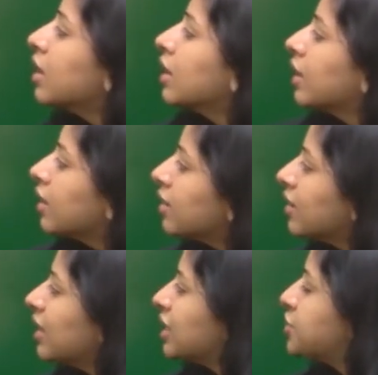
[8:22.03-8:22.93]
Here the
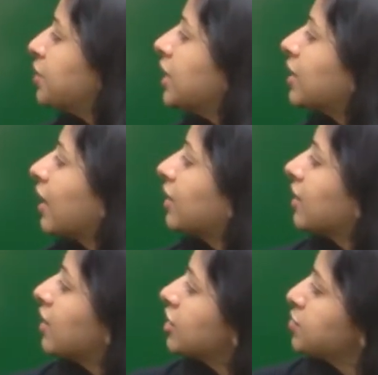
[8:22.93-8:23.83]
eligibility
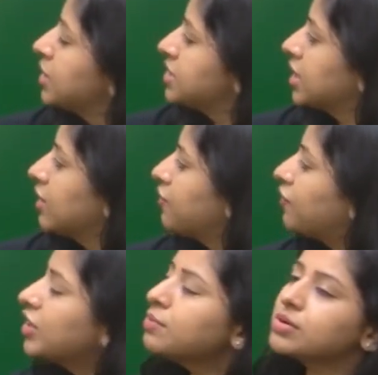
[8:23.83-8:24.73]
criteria is basically
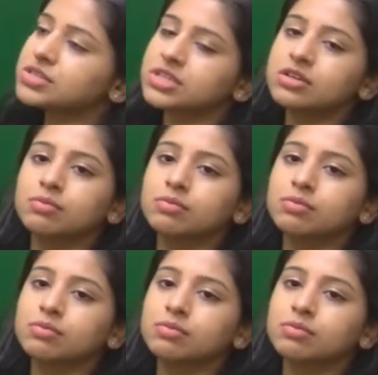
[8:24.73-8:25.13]
50%